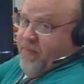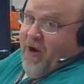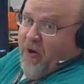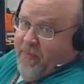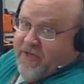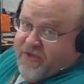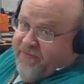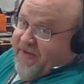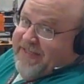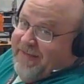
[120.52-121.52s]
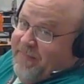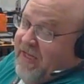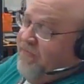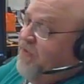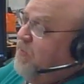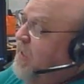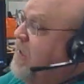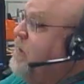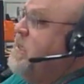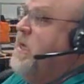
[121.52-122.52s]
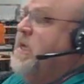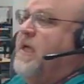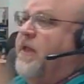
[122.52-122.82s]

power buttons are facing me, if you will. The